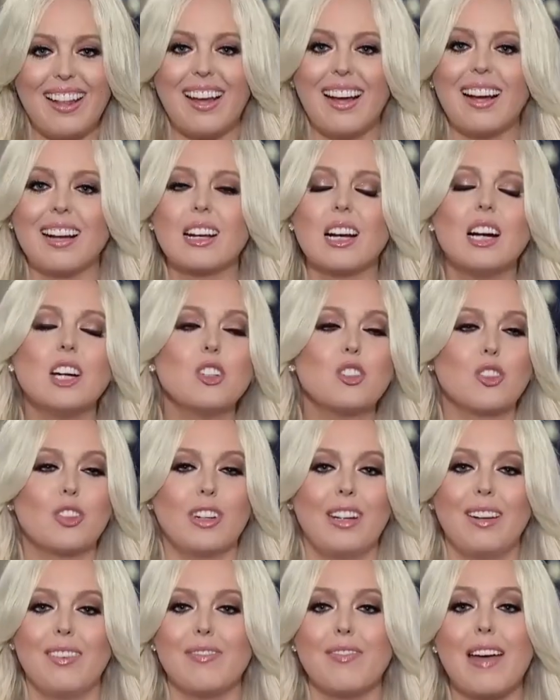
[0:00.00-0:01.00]
a
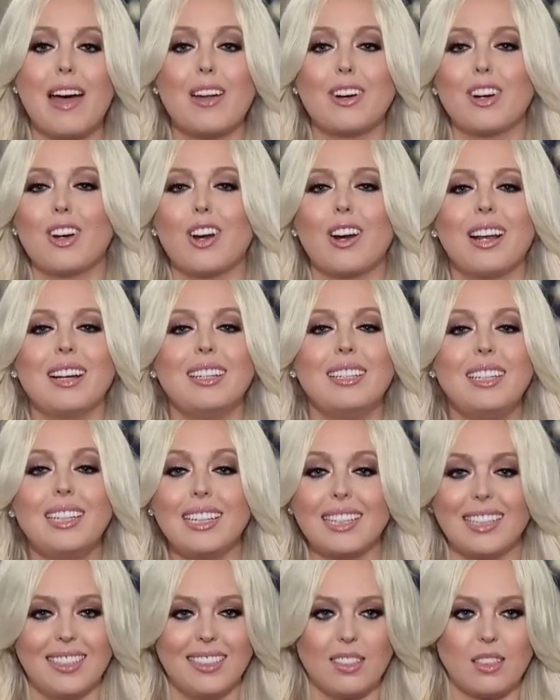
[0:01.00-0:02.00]
country founded on
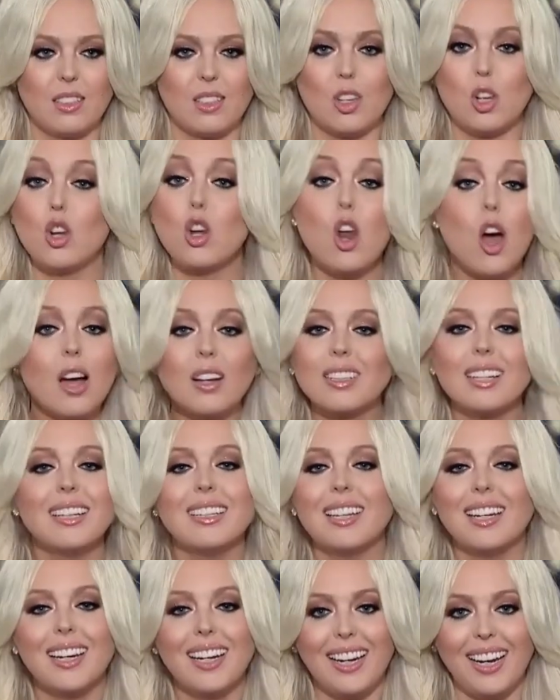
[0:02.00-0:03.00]
ideas, not
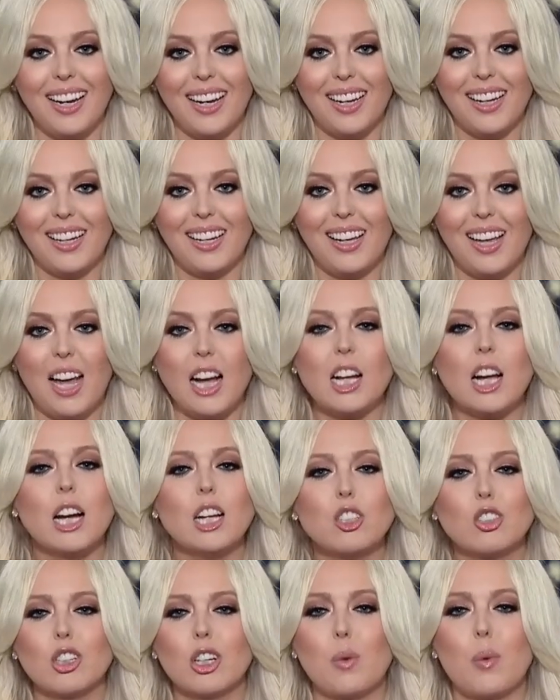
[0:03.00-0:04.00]
identity, a
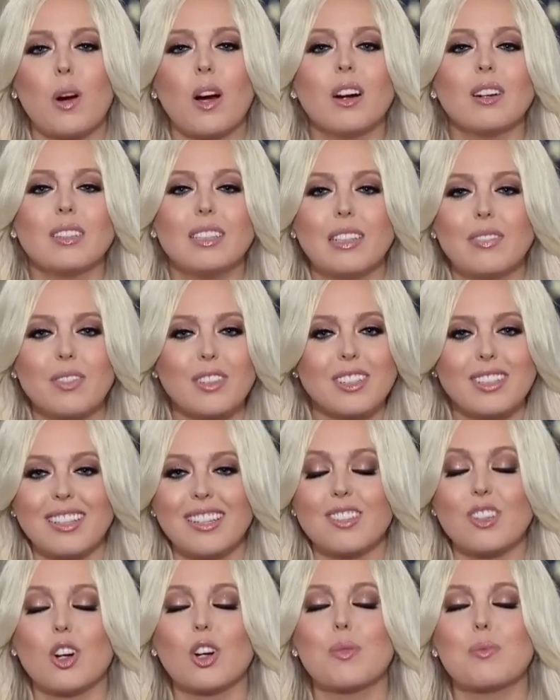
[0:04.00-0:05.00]
country where our
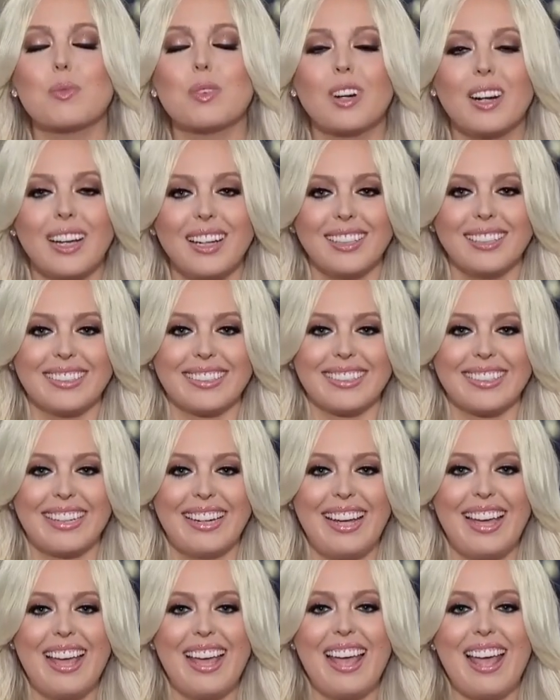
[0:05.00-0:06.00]
differences are embraced,
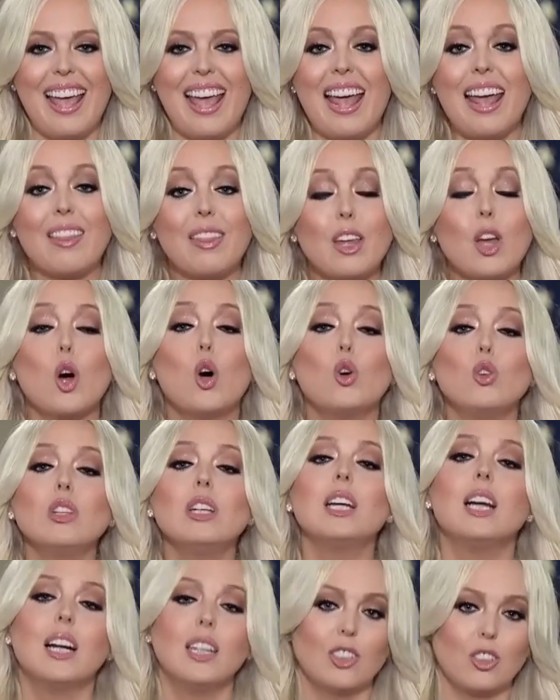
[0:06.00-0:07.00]
and the
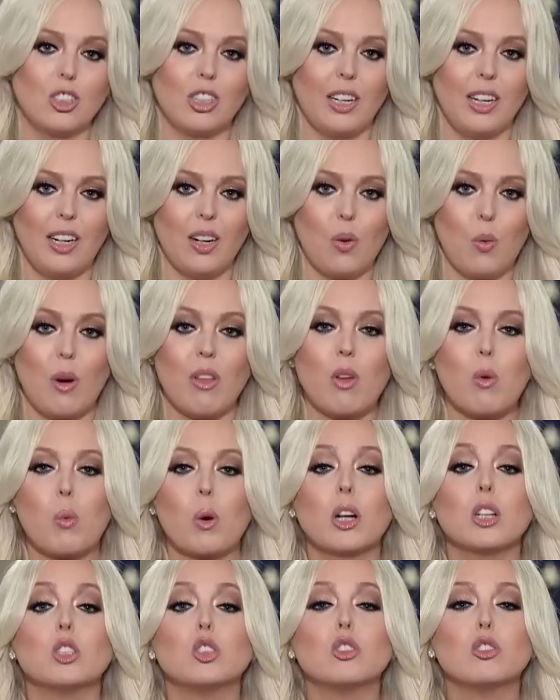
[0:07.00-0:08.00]
only country where the
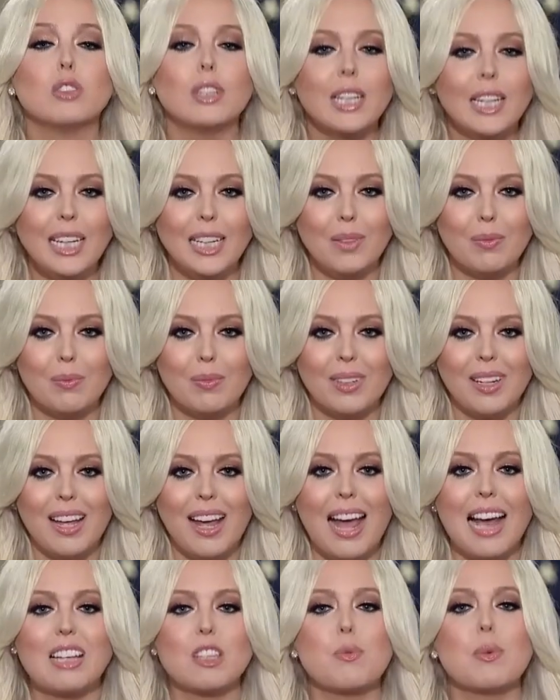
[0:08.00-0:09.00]
word dream
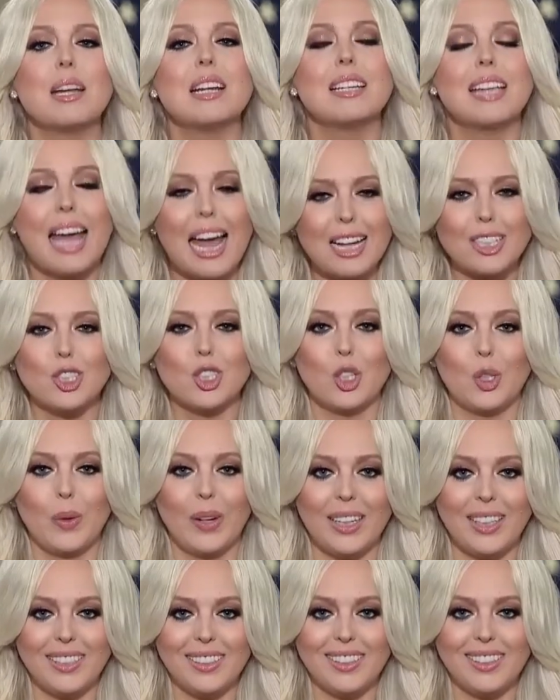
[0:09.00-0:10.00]
has been attached to it.